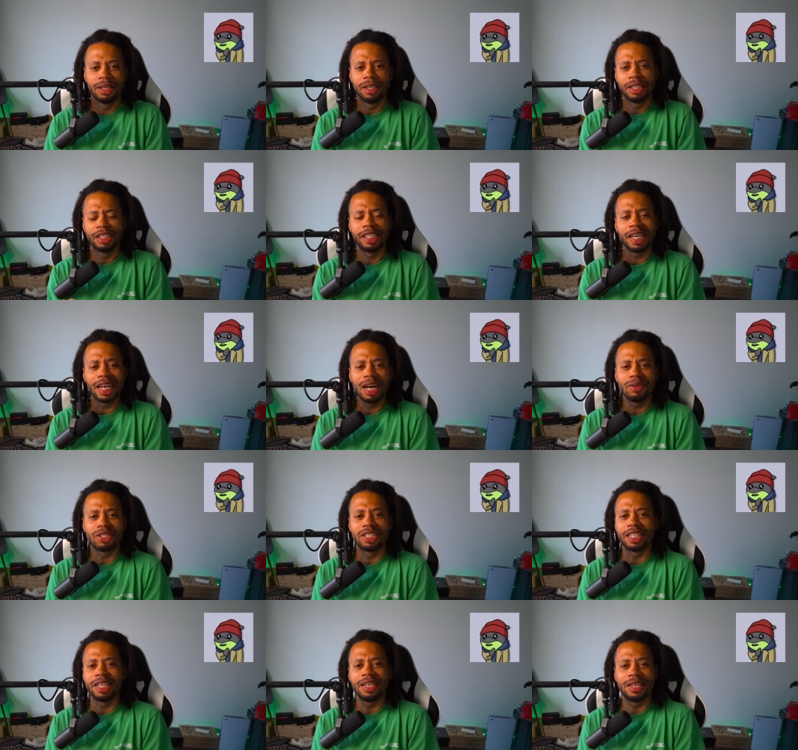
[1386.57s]
Check out
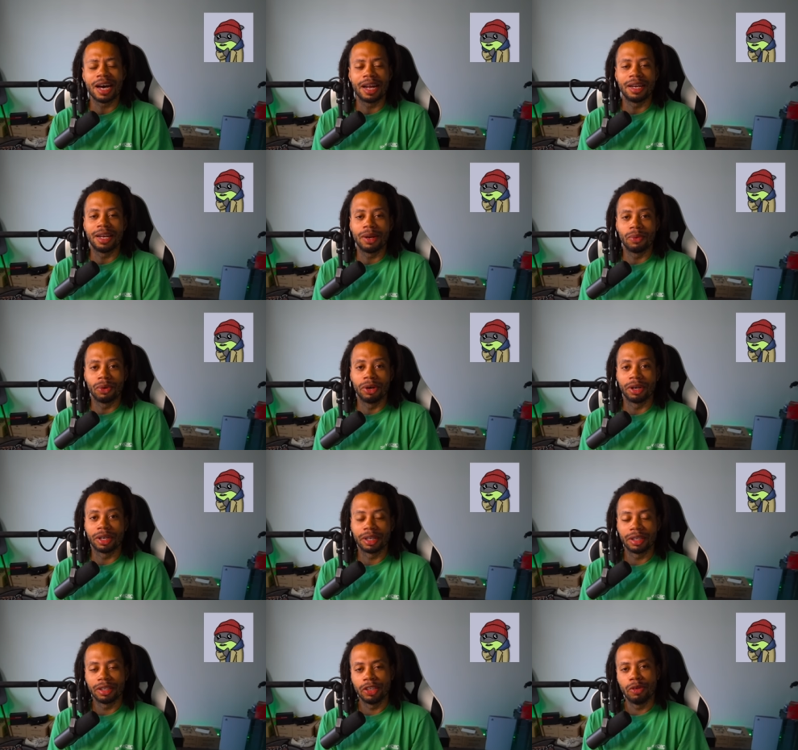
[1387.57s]
zen.network.
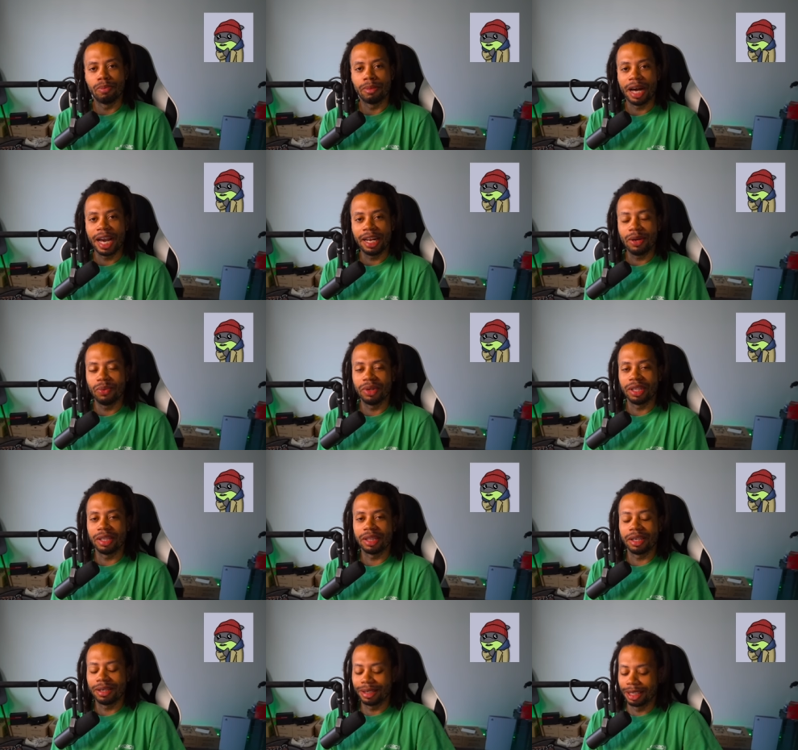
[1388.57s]
You mine it with
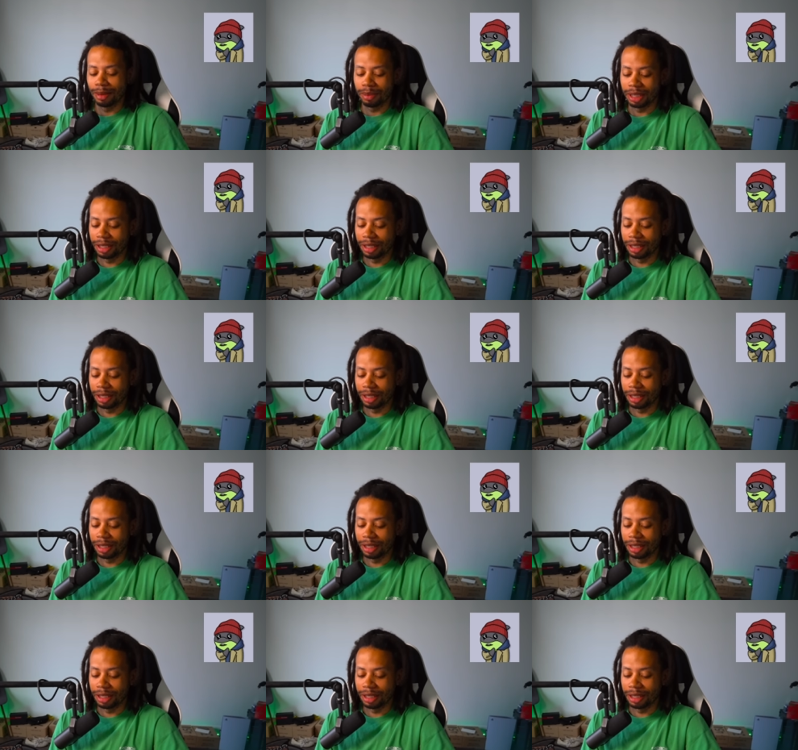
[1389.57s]
Ethereum. No, I'm